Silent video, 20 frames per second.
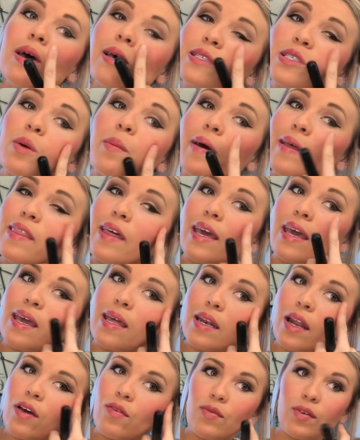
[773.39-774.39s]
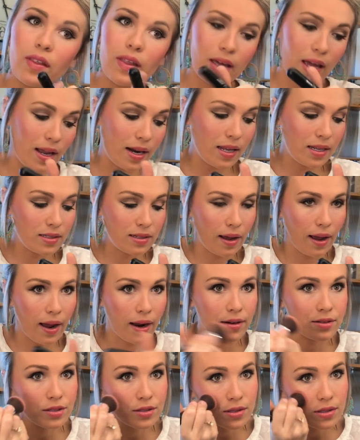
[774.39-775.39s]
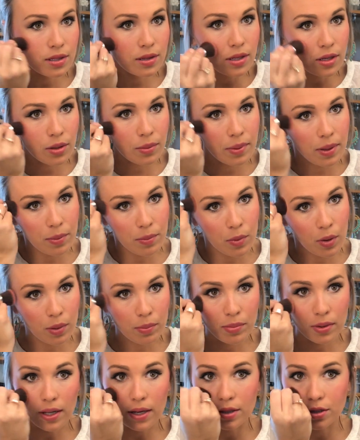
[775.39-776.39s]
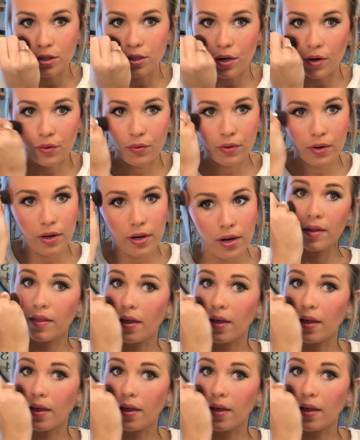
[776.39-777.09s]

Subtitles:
So by the end, I feel like I need to add just a little bit more blush over.